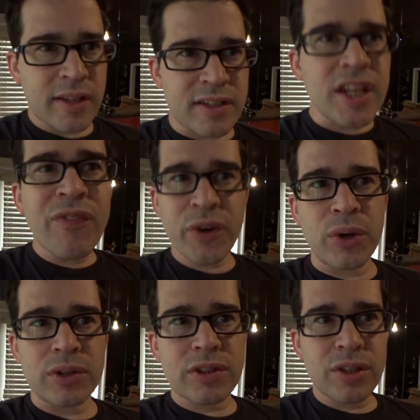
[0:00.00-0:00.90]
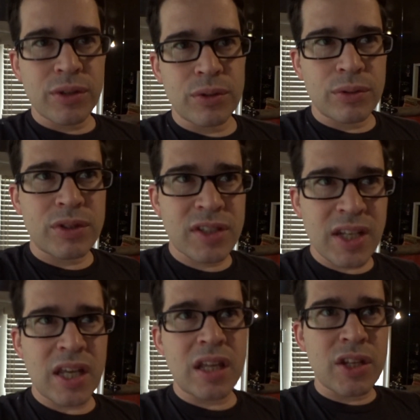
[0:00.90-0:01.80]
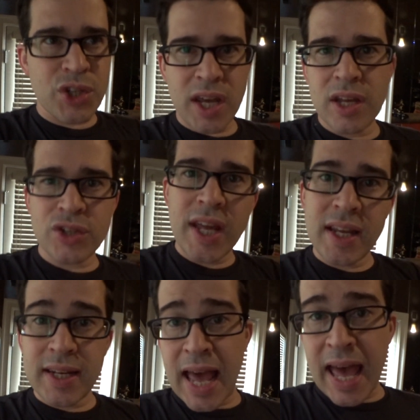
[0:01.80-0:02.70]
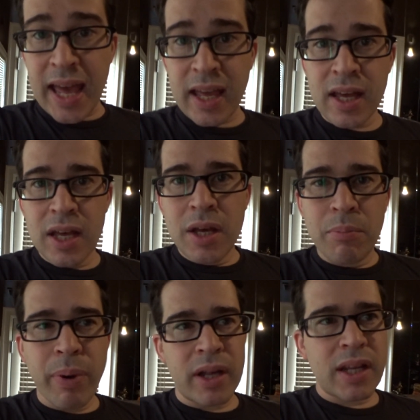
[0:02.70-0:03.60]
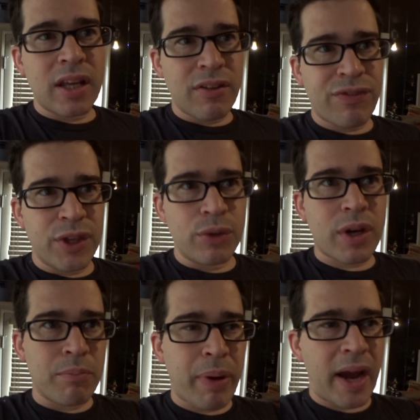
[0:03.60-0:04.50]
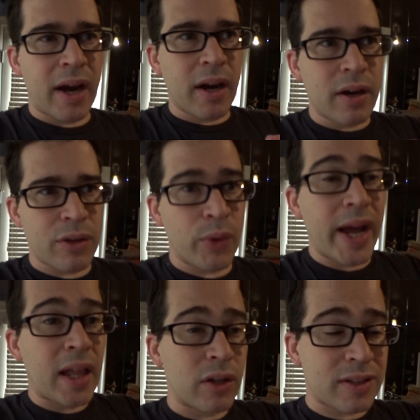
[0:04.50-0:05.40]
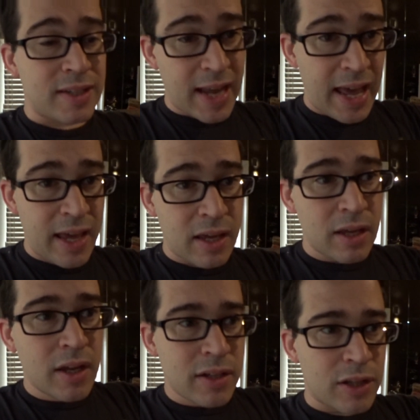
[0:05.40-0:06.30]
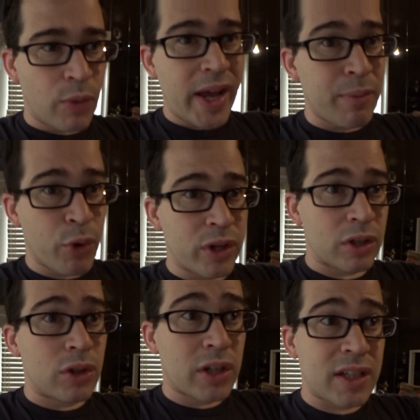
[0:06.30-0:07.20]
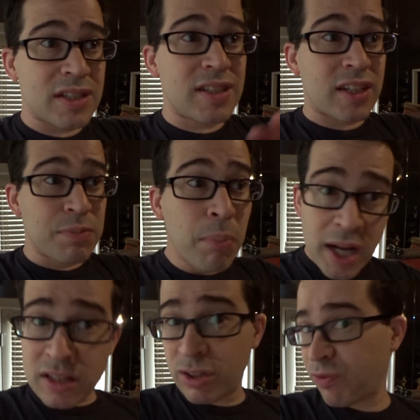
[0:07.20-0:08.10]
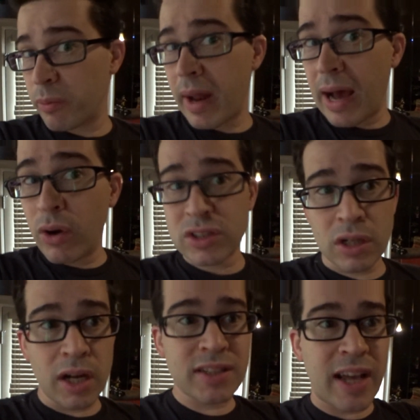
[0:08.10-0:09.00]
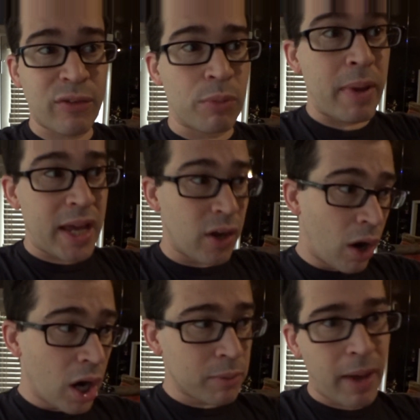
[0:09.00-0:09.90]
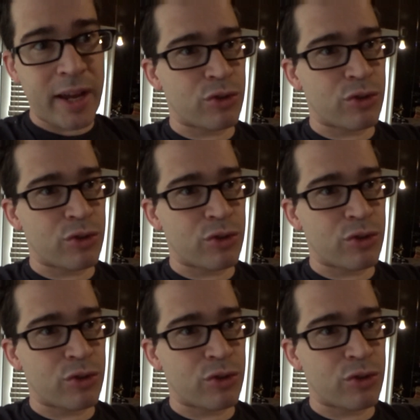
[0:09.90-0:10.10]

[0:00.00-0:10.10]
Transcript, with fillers: It's difficult to see the change day to day, but if you compare the way I look today to the way I'm going to look six months from now, as long as I remain on my